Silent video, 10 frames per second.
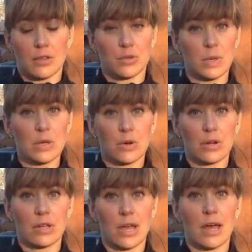
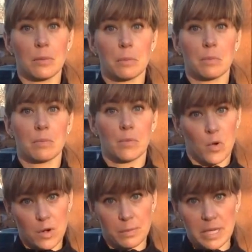3/4 cup
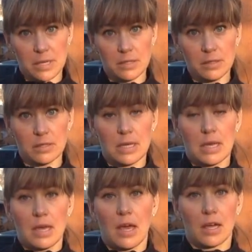cornmeal,
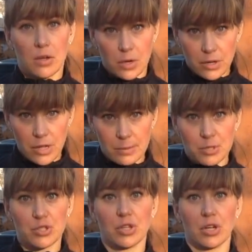a 1/4 cup
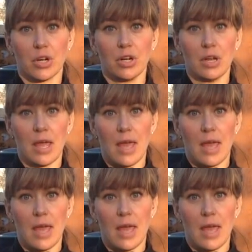sugar,